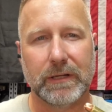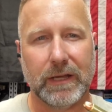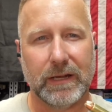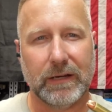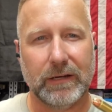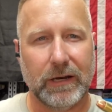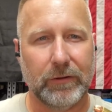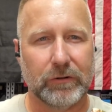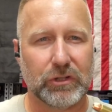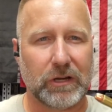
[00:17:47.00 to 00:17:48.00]
uh,
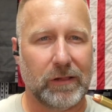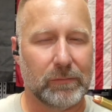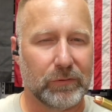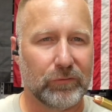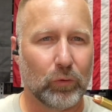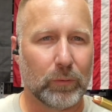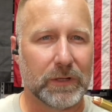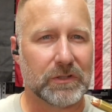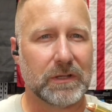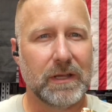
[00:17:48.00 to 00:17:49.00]
another solid
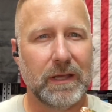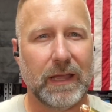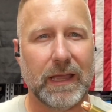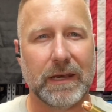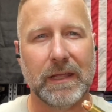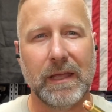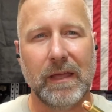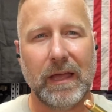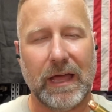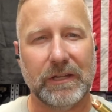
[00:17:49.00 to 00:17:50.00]
performance. And
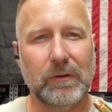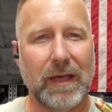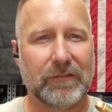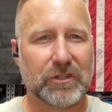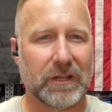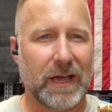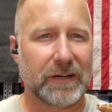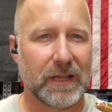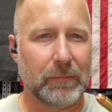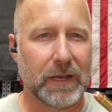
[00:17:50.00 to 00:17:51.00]
I do have a
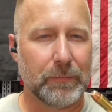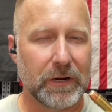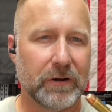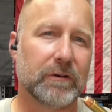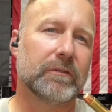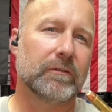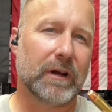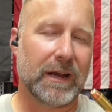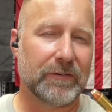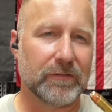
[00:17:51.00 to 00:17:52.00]
slide coming up here
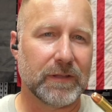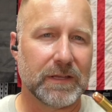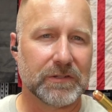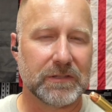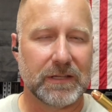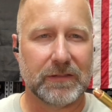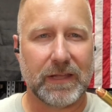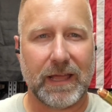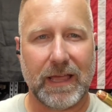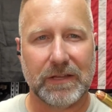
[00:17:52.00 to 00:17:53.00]
right after this that,
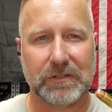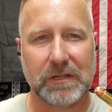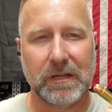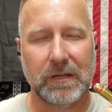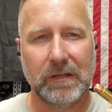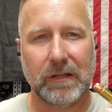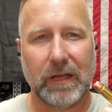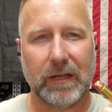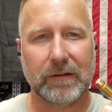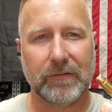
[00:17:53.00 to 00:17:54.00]
that has
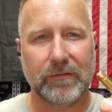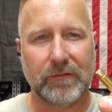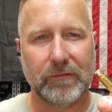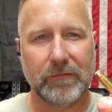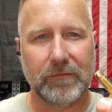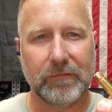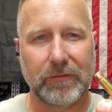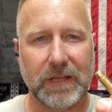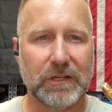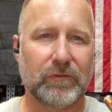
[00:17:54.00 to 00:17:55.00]
uh,
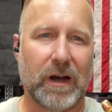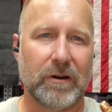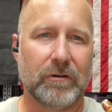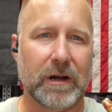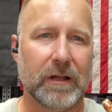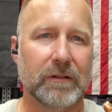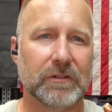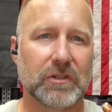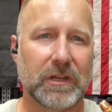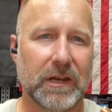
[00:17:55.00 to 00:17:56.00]
these fired
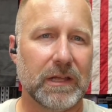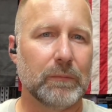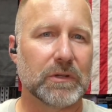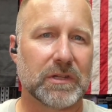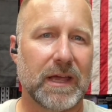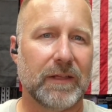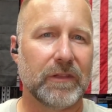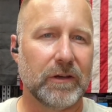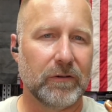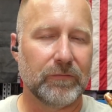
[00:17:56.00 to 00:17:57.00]
rounds set up beside
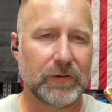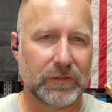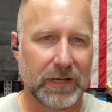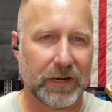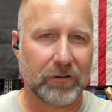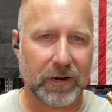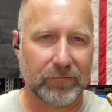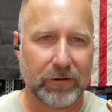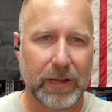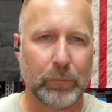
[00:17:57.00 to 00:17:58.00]
the 158 grain
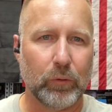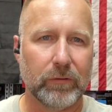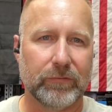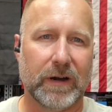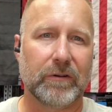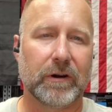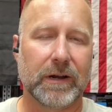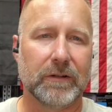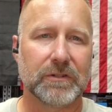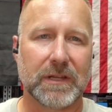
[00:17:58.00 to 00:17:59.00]
flat point fired
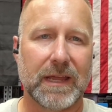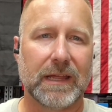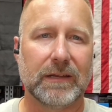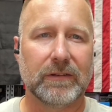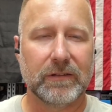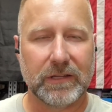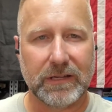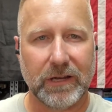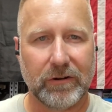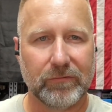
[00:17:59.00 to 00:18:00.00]
rounds and the
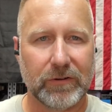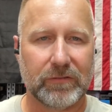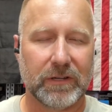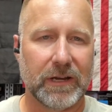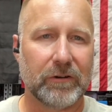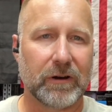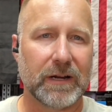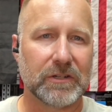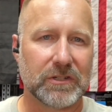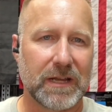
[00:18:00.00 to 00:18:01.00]
158
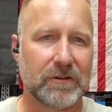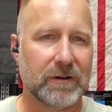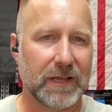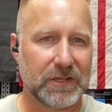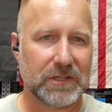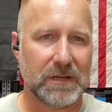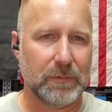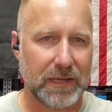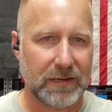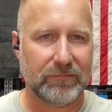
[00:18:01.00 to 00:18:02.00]
grain standard
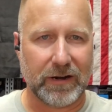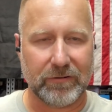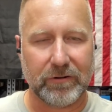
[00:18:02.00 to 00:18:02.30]
XTP fired